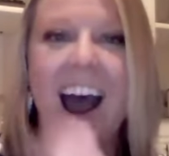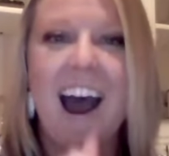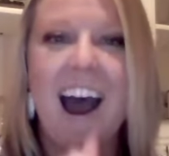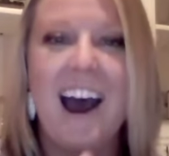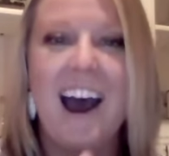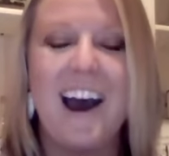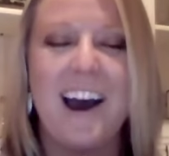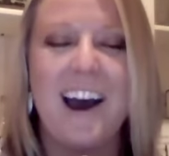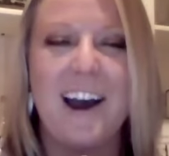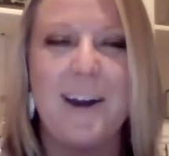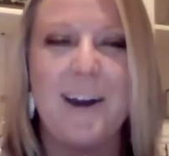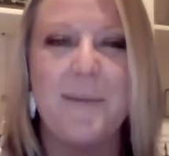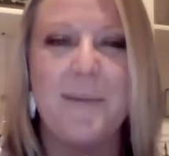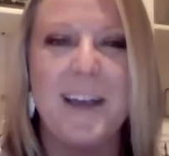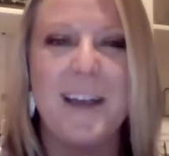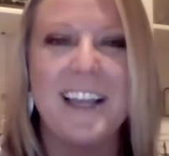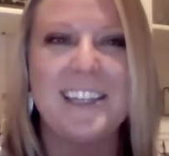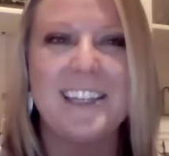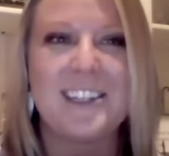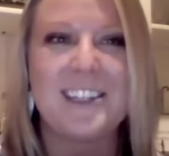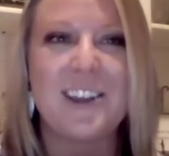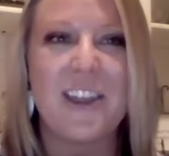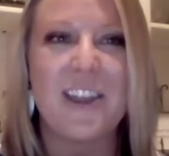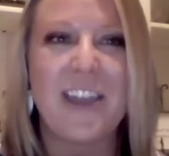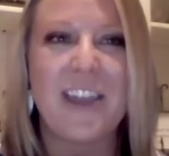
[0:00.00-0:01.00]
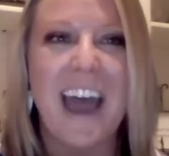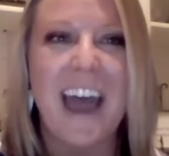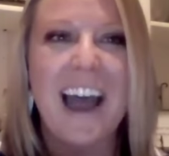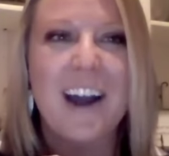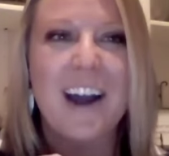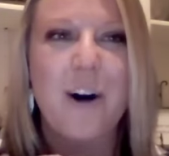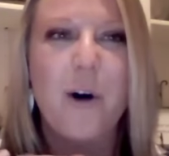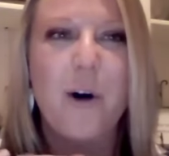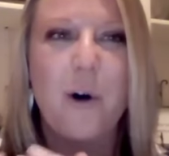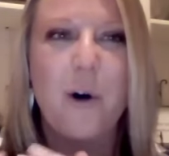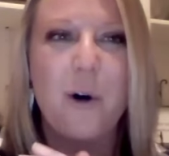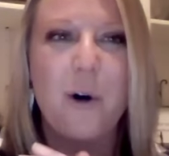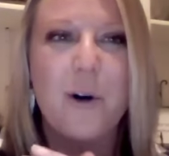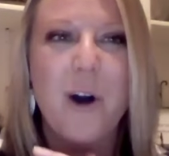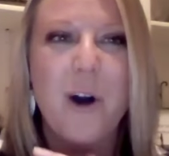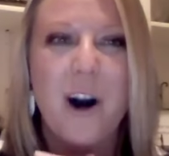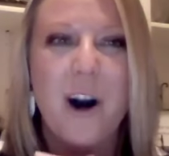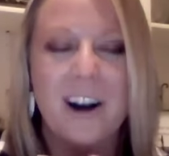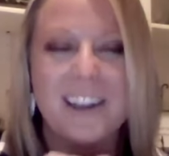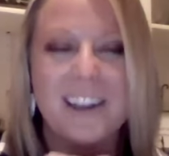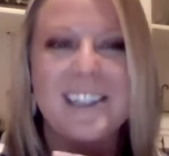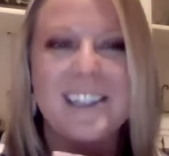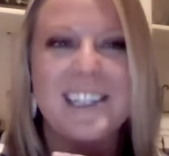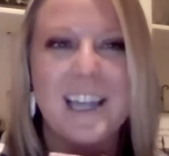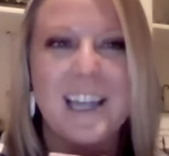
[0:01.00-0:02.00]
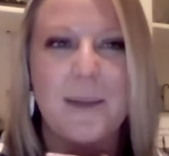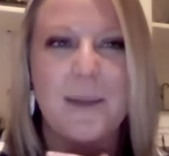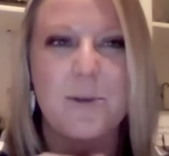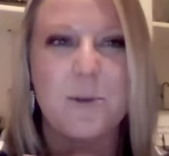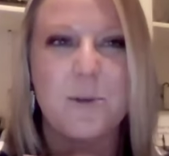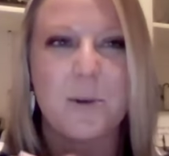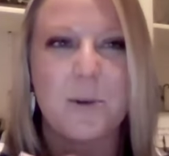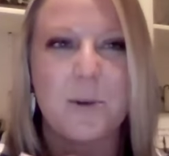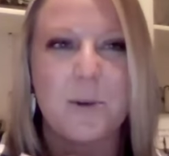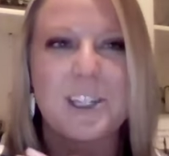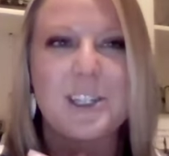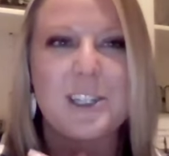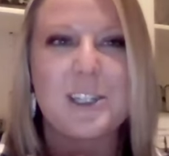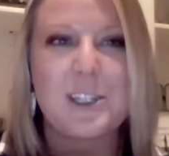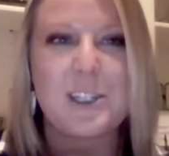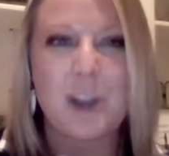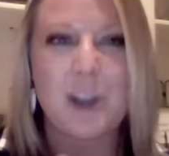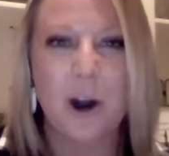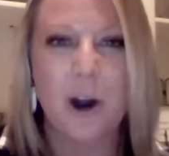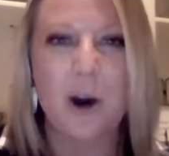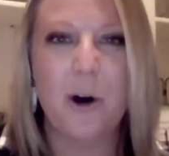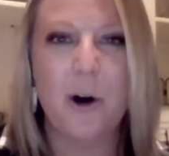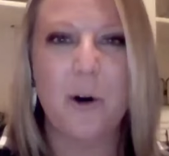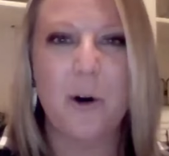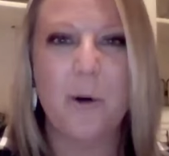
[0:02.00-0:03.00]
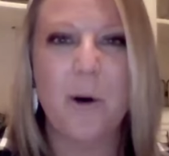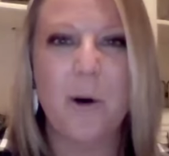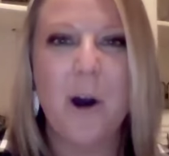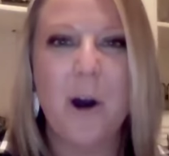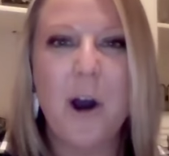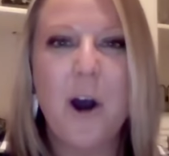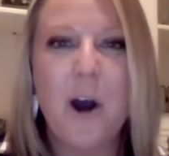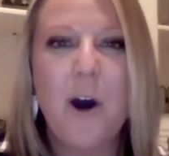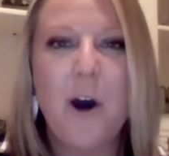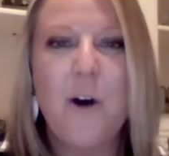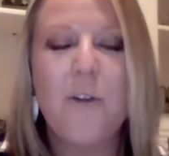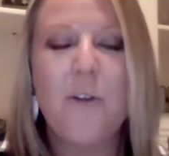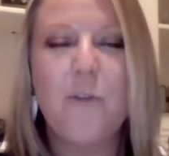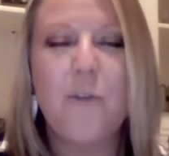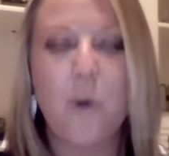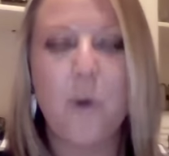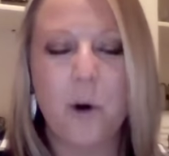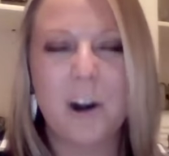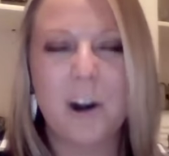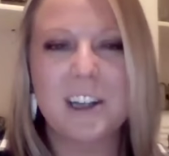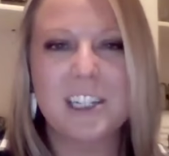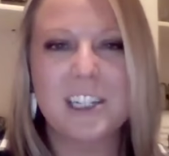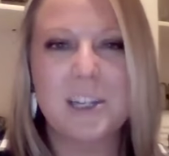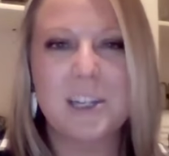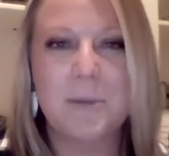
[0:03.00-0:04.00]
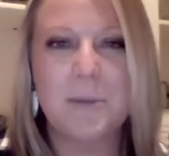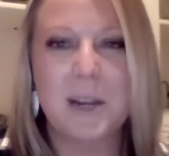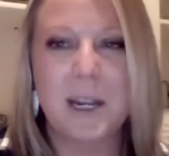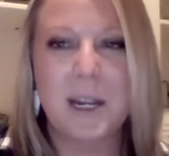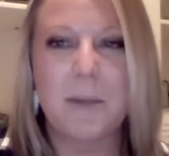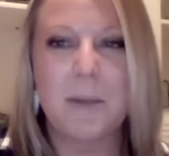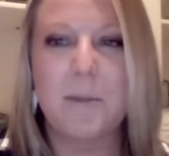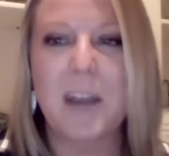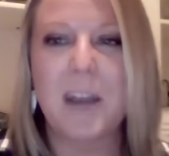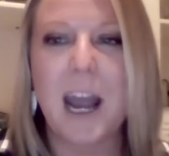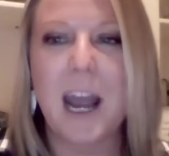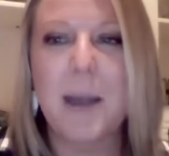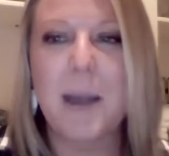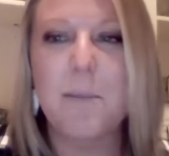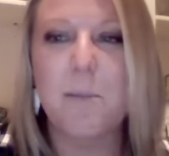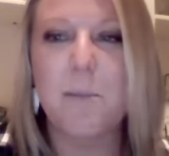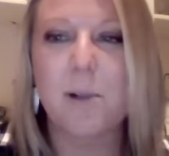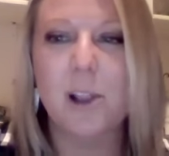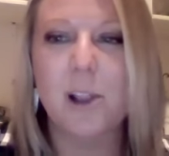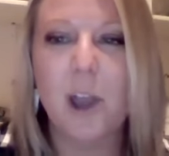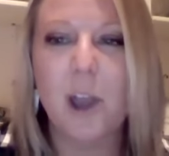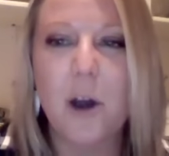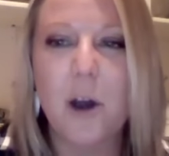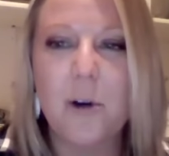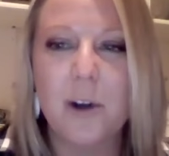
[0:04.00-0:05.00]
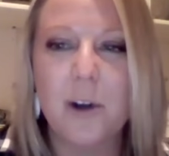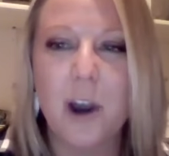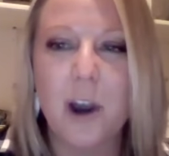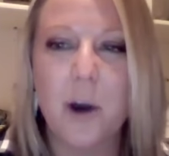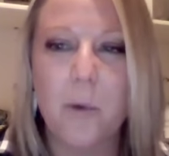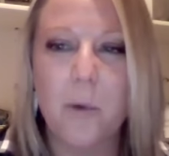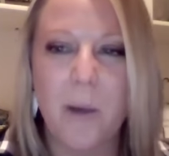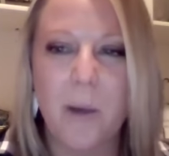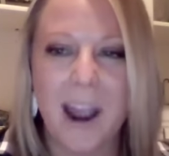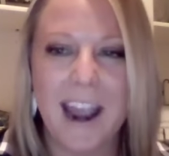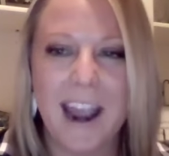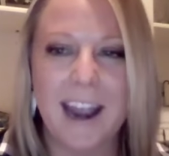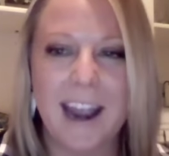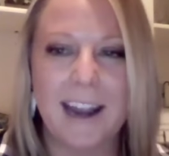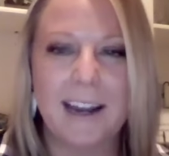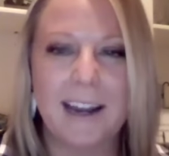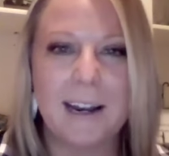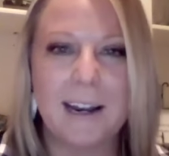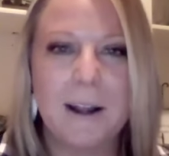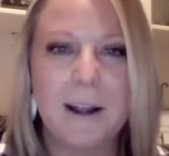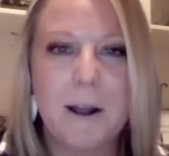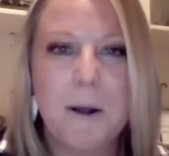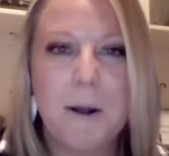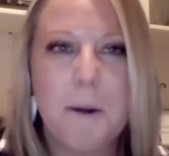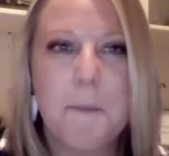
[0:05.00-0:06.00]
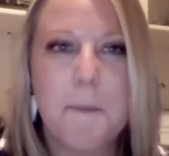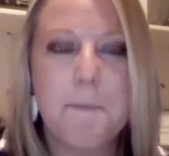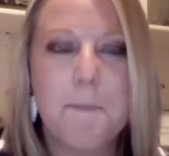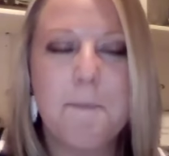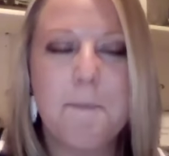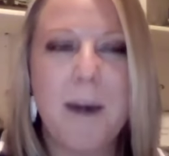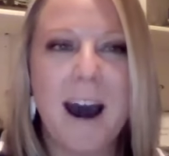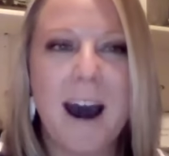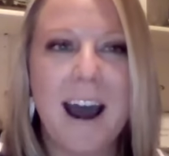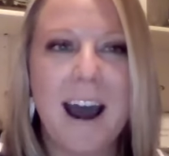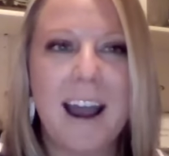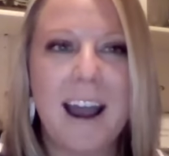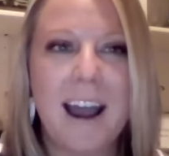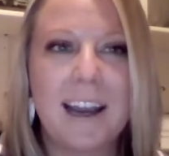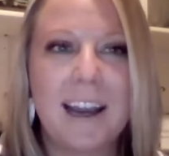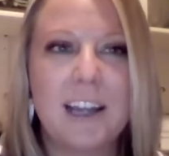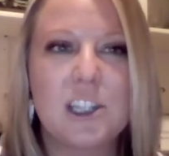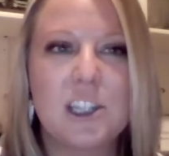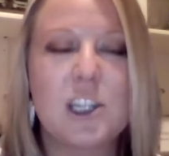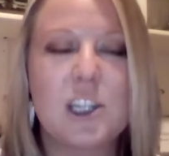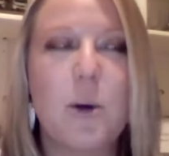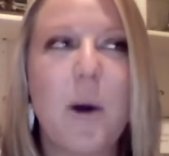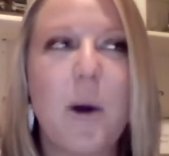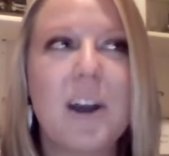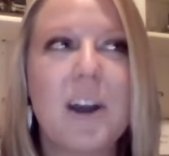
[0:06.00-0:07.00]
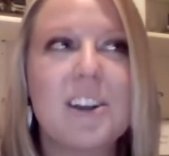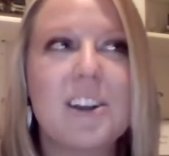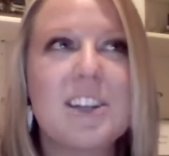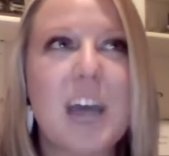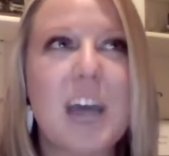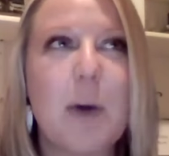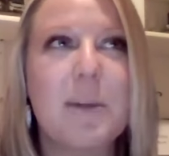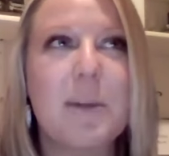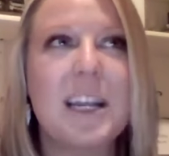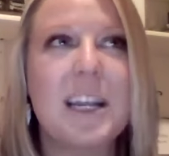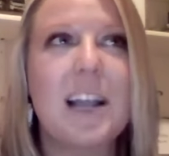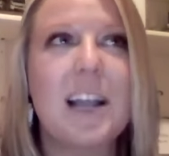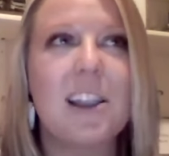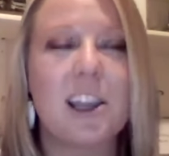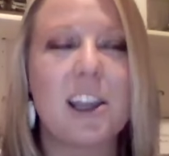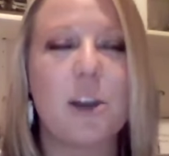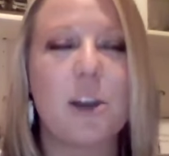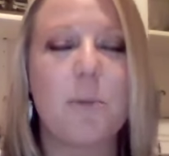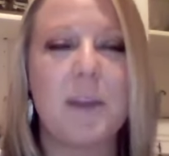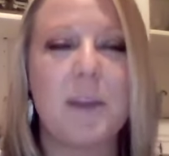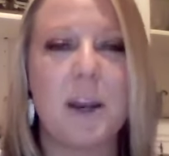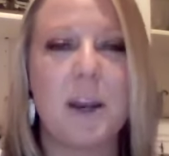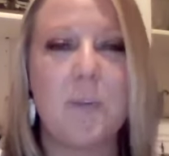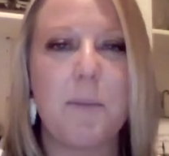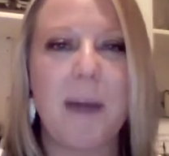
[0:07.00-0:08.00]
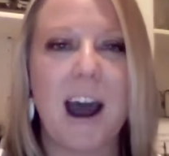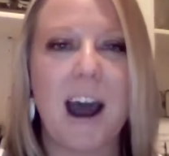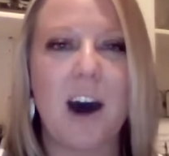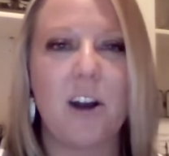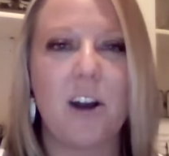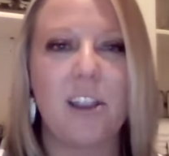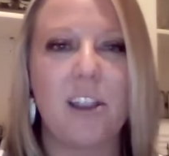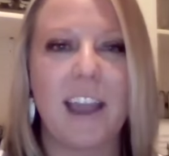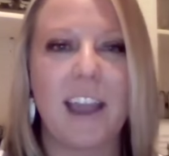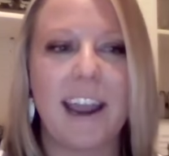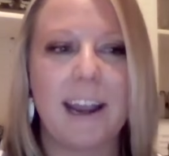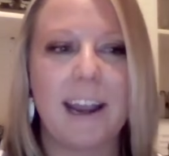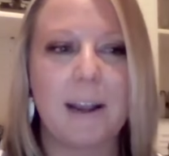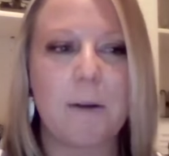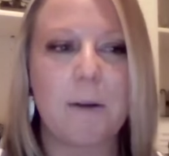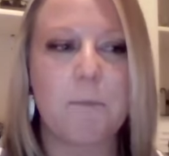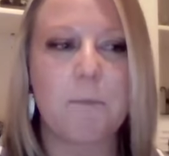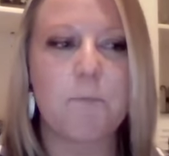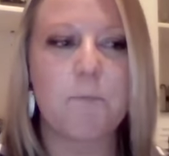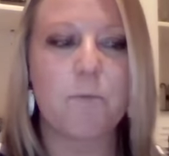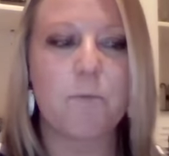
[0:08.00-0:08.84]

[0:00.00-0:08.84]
Um, and so that whole concept was so foreign to me, but I'm blown away by so tell me a little bit about like